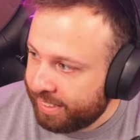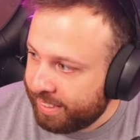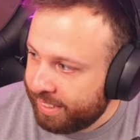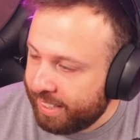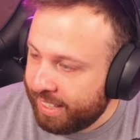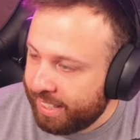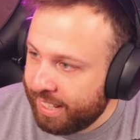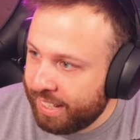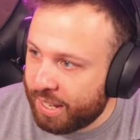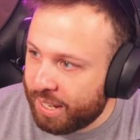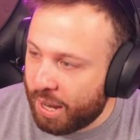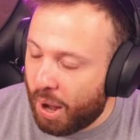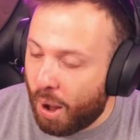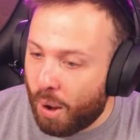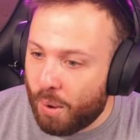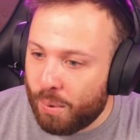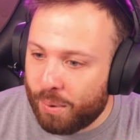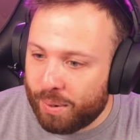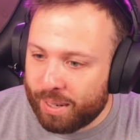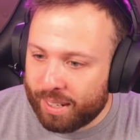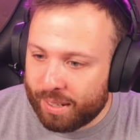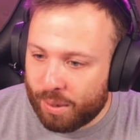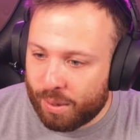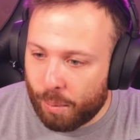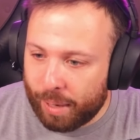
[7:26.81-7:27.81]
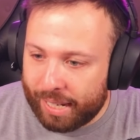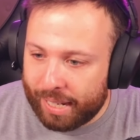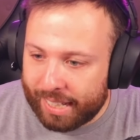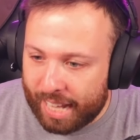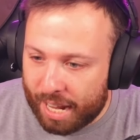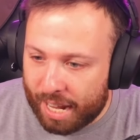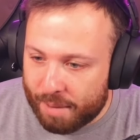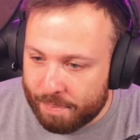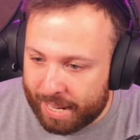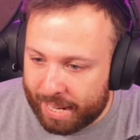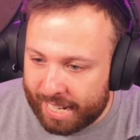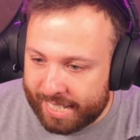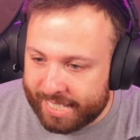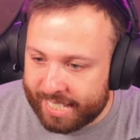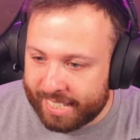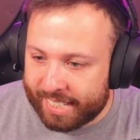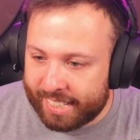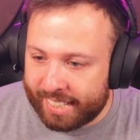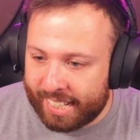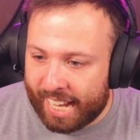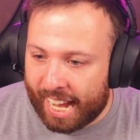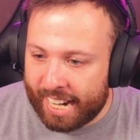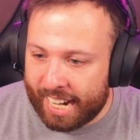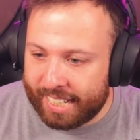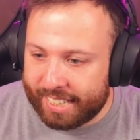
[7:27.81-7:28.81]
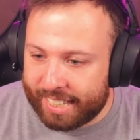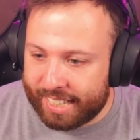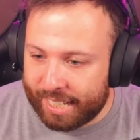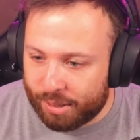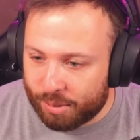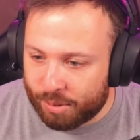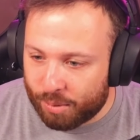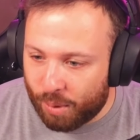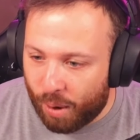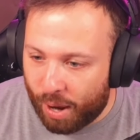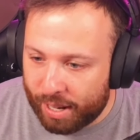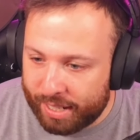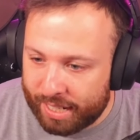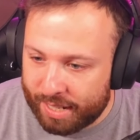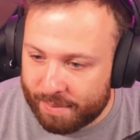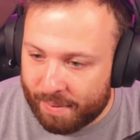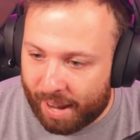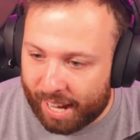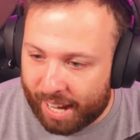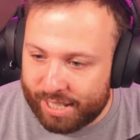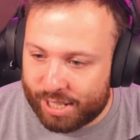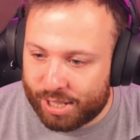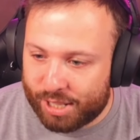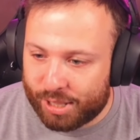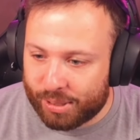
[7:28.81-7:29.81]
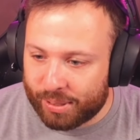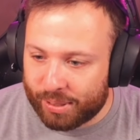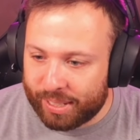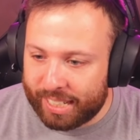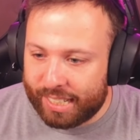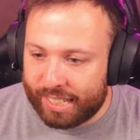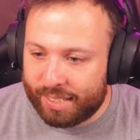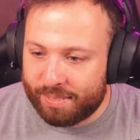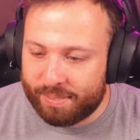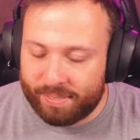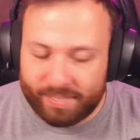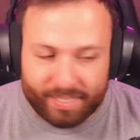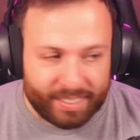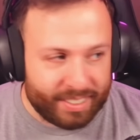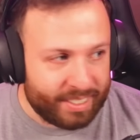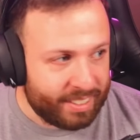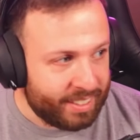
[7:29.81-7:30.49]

You know, we let basically anything run in my stream.